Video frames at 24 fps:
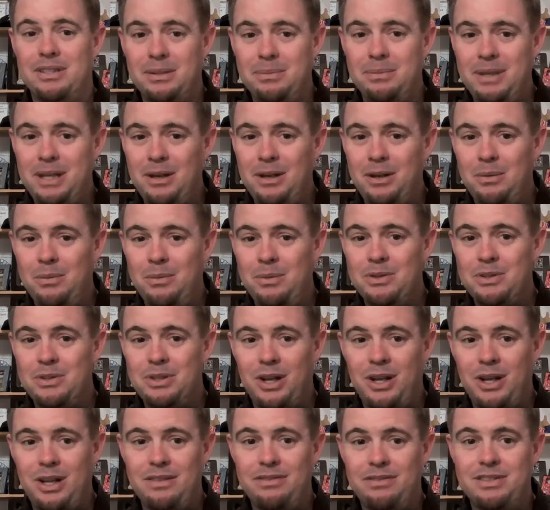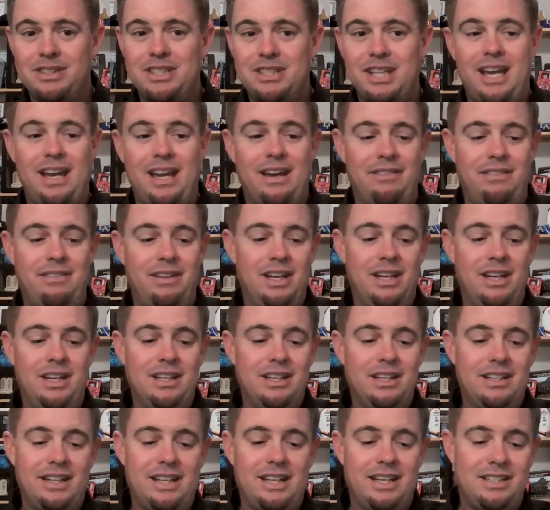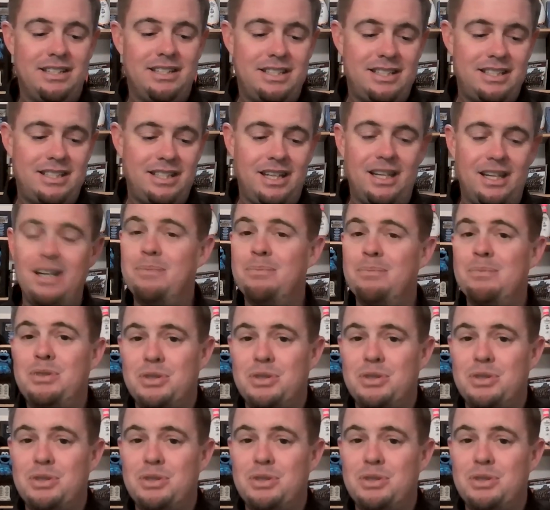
Almost all of us have some